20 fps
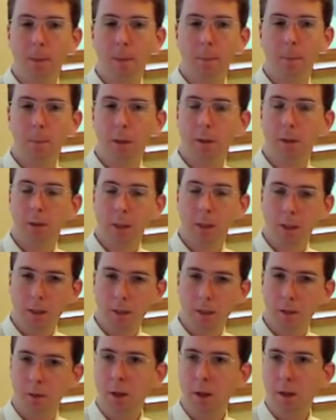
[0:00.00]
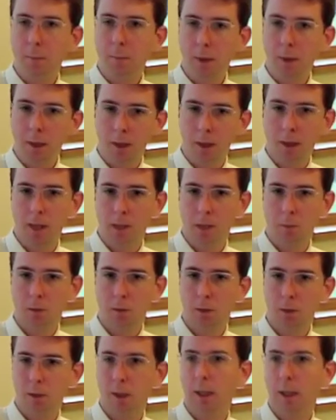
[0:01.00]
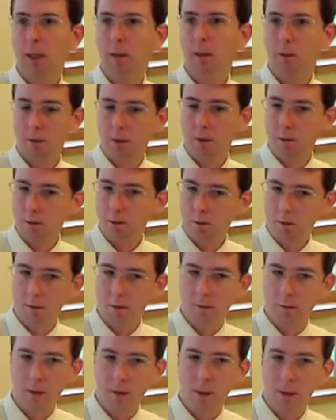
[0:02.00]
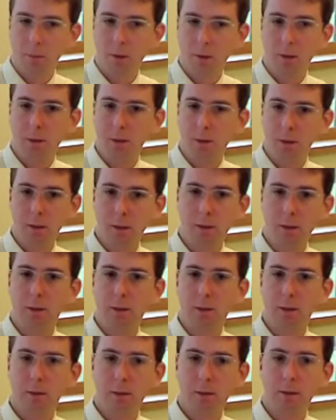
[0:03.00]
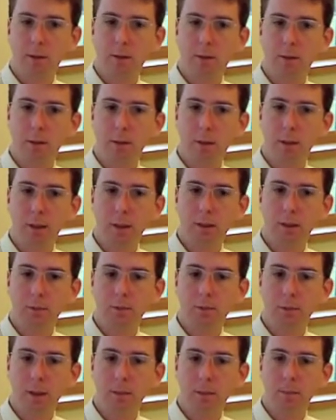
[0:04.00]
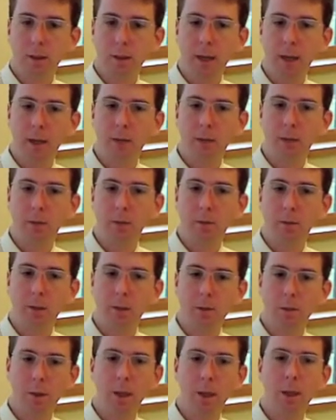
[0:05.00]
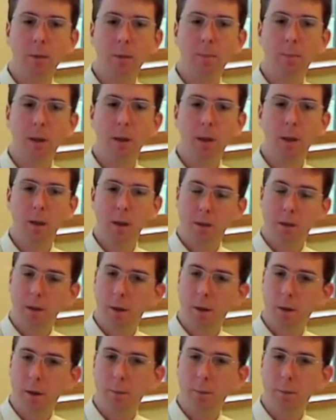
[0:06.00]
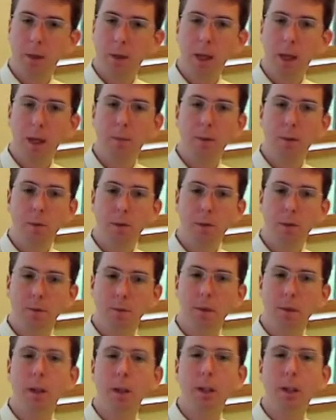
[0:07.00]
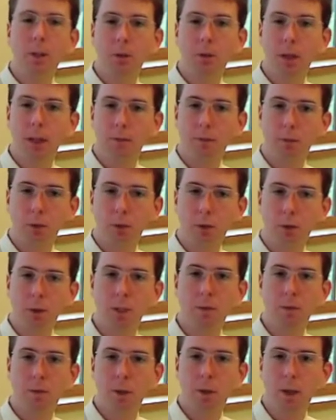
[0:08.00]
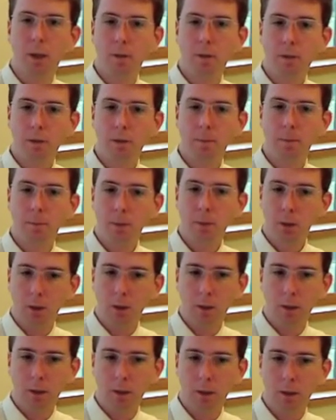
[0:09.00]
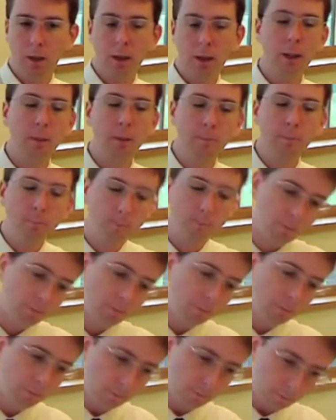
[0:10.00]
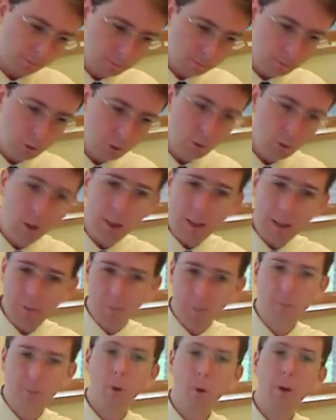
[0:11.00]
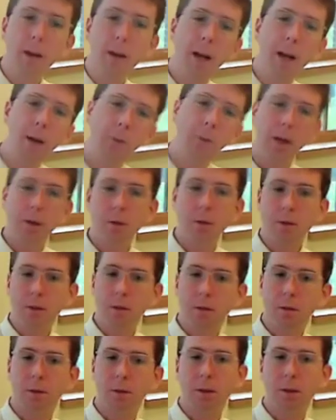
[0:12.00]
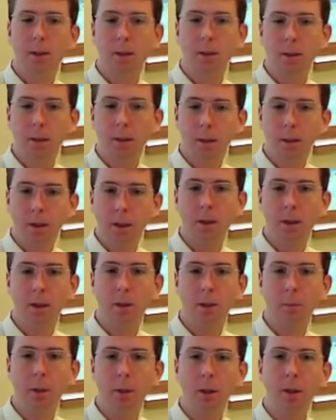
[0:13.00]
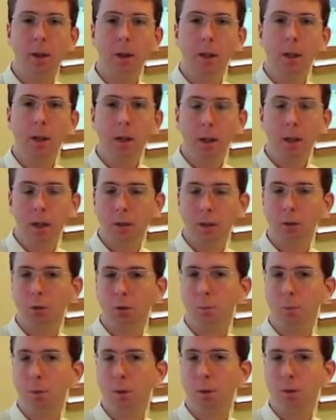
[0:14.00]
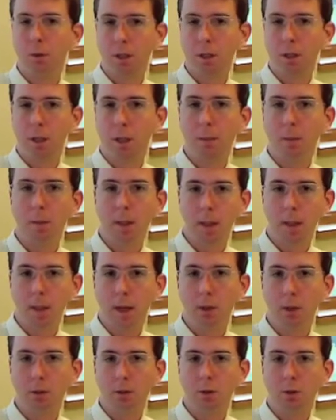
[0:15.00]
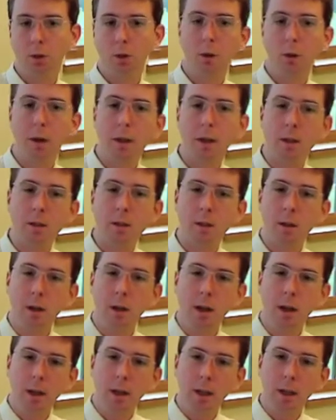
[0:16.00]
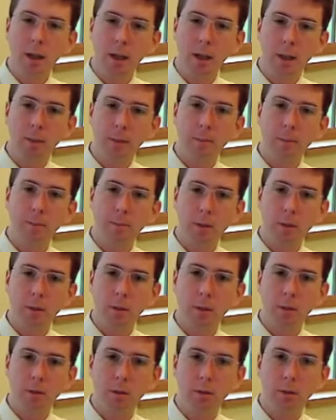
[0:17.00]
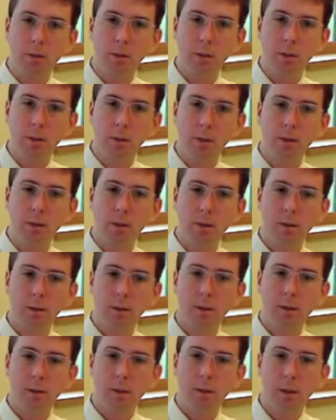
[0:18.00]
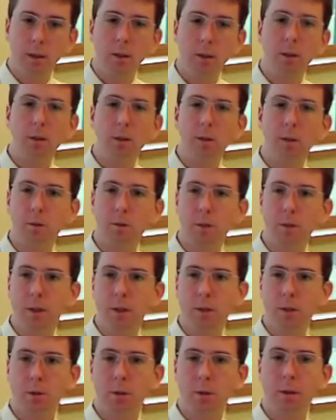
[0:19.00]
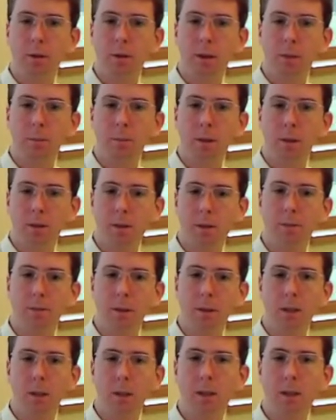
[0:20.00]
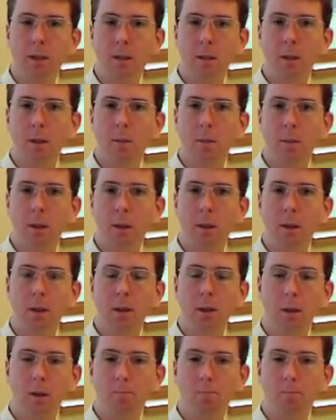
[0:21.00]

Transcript: built on its own APIs, which allows developers to kind of add on to it as well. So it very attractive choice for us early on, and well, even before that, when I was over at Ann Arbor, Drupal just seemed like a natural choice to use for this sort of thing because it fit nicely with